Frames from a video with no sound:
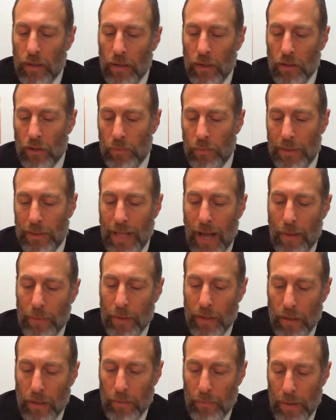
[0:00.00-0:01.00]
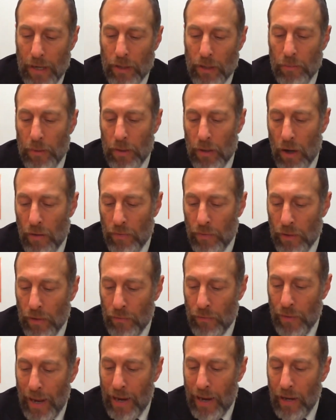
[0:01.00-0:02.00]
So some of the measurement of a
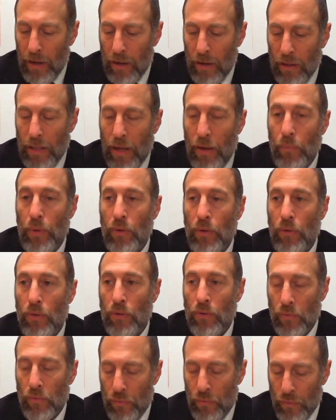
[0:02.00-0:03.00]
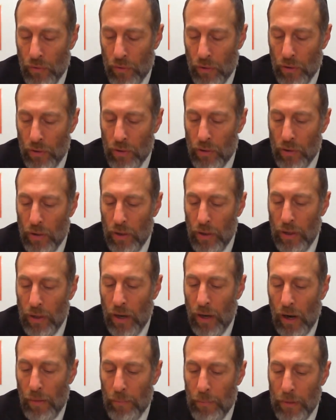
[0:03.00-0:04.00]
levena that we were referring in
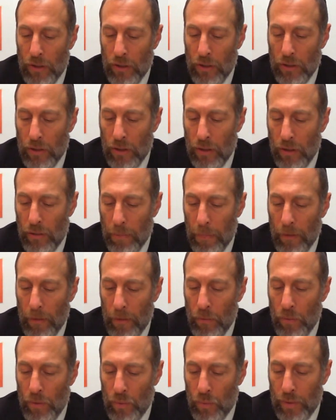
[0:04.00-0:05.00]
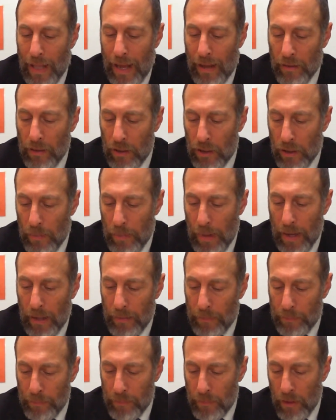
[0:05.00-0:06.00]
our Mishnah was without the cement.
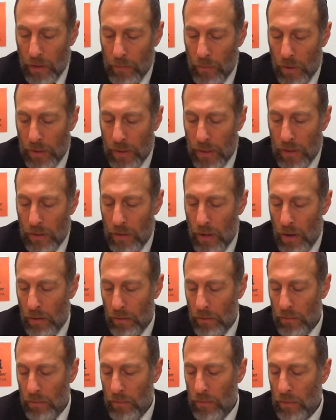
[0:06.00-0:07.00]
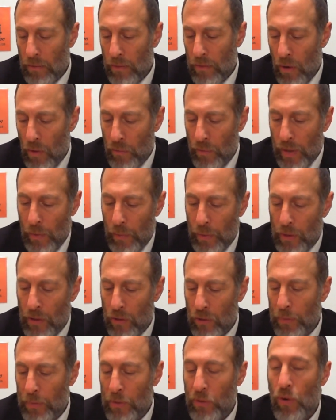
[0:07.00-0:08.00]
One says no. Over there we
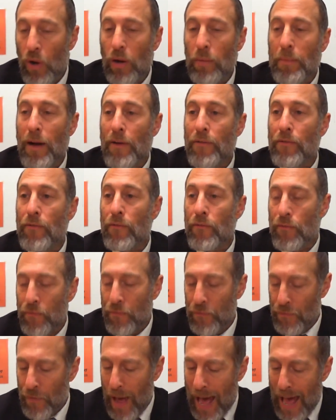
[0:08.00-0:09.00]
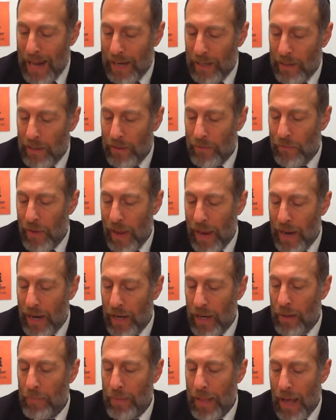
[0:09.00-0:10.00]
could be talking about fat
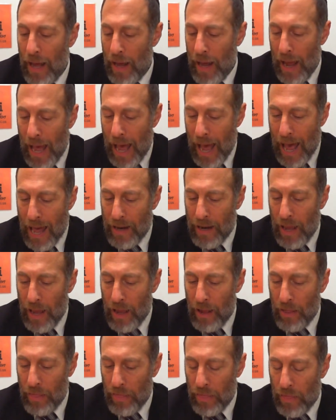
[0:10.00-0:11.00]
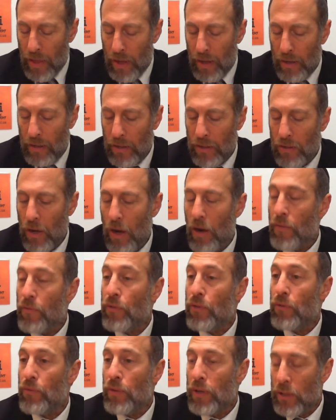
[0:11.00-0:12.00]
levanim that had a thickness
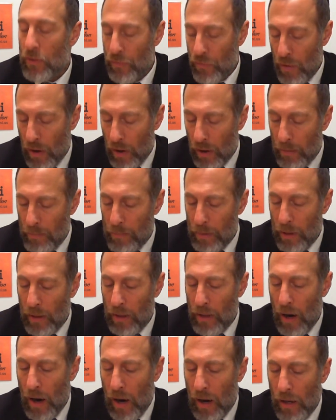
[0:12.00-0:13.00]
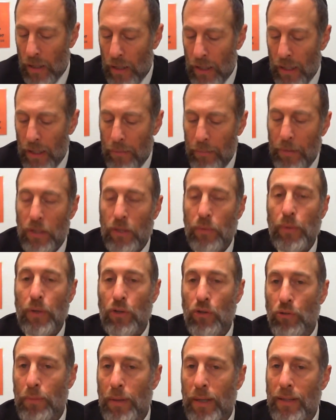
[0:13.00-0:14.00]
of 3 tefachim, but in our Mishnah we could
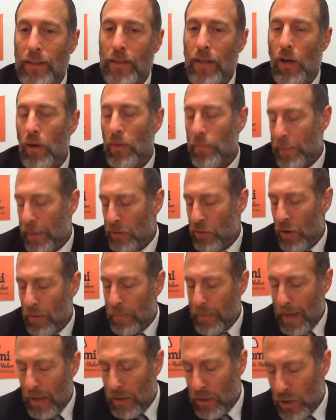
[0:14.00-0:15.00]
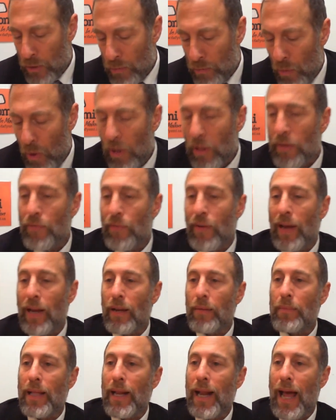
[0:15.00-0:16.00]
have been talking about small
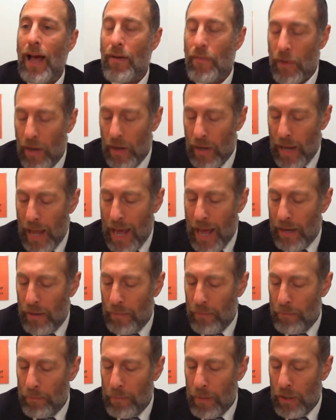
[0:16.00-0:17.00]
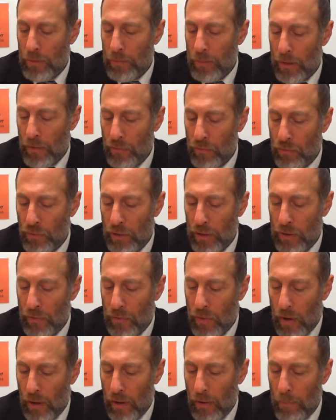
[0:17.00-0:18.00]
levanim that had a measurement of 3
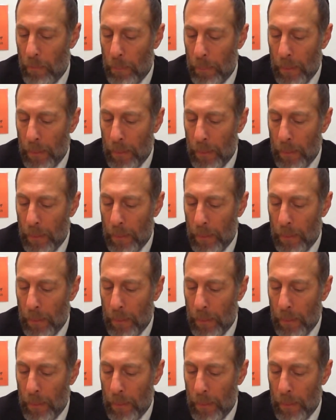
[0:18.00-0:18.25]
tefachim,